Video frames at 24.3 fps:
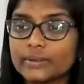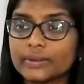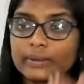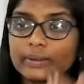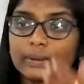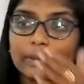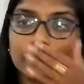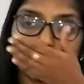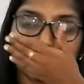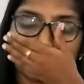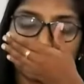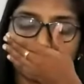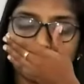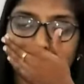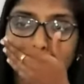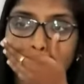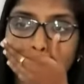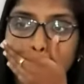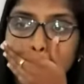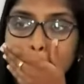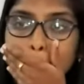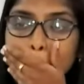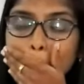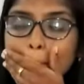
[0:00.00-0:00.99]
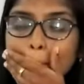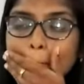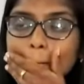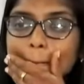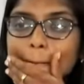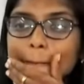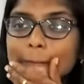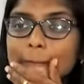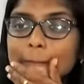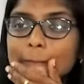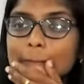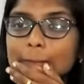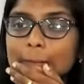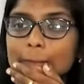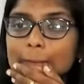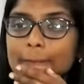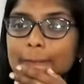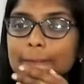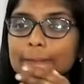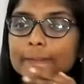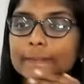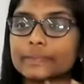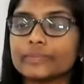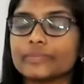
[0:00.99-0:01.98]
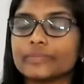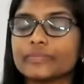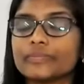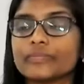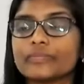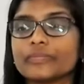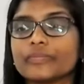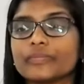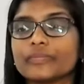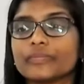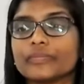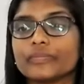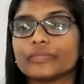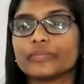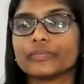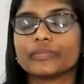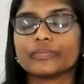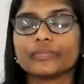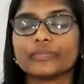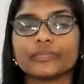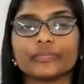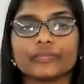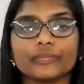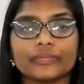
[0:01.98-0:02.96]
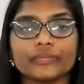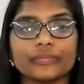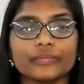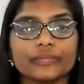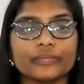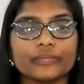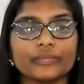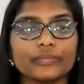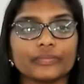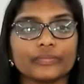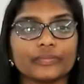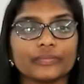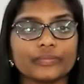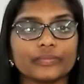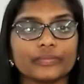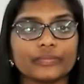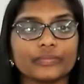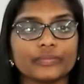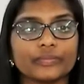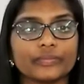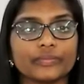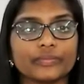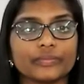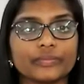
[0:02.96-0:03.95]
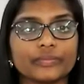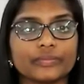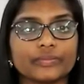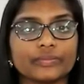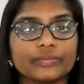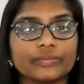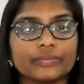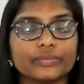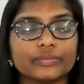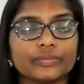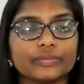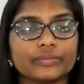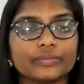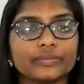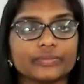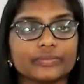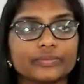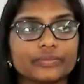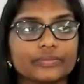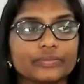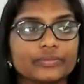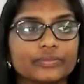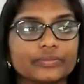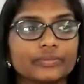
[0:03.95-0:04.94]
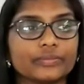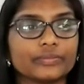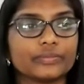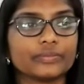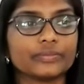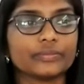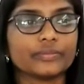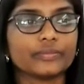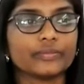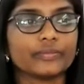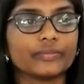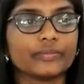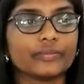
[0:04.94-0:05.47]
(no one is talking)